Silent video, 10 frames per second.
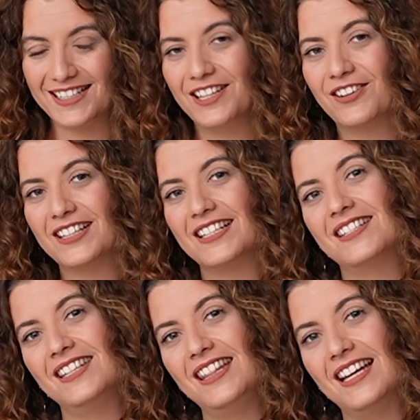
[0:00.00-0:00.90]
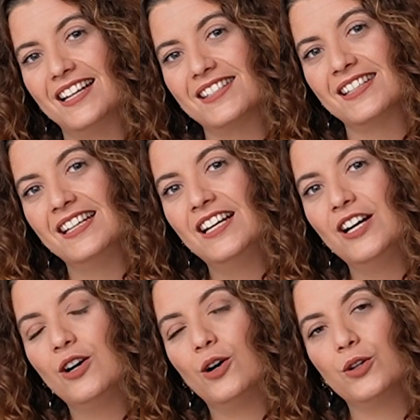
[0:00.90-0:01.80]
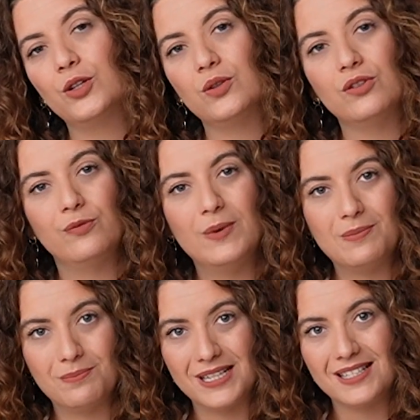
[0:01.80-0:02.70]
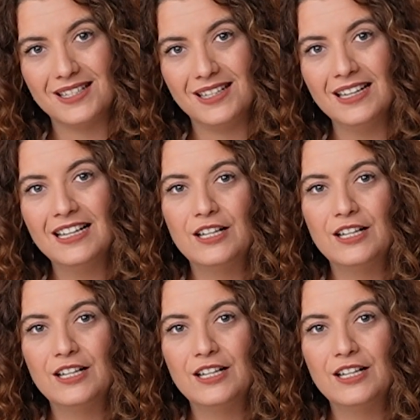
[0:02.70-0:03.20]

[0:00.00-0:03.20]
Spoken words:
and you're going to see that although you've been busy,